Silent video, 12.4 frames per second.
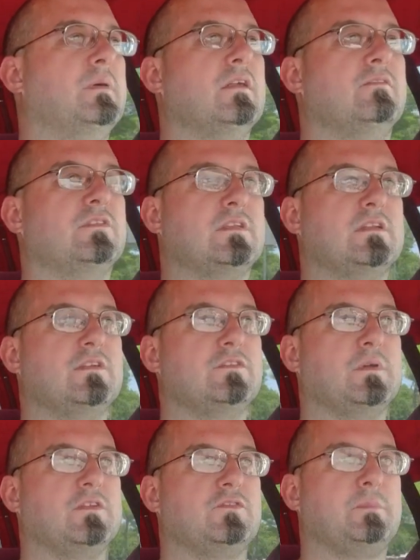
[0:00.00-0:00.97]
about everything that I
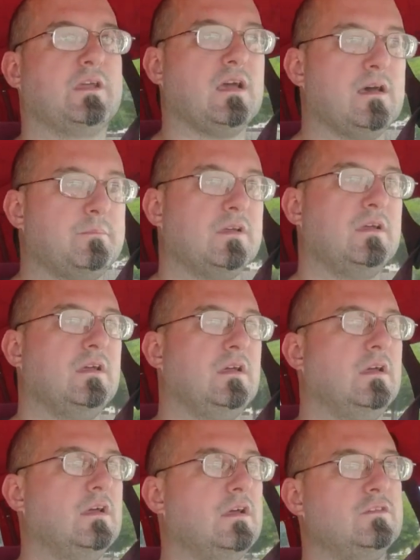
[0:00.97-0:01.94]
just managed to pick up.
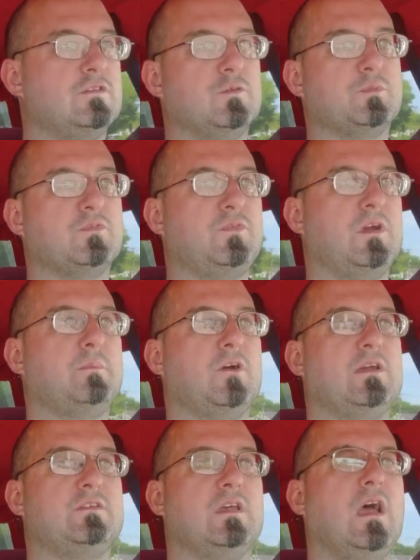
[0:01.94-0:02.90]
Super fair
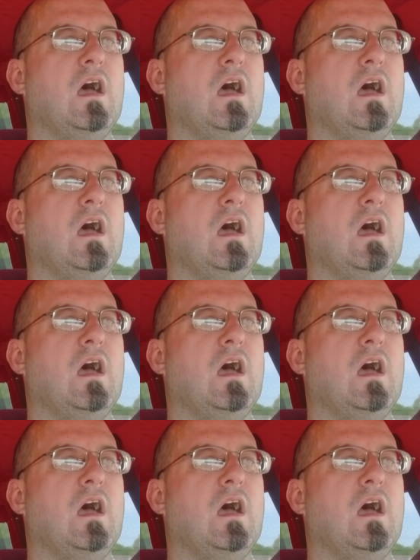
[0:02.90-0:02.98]
price.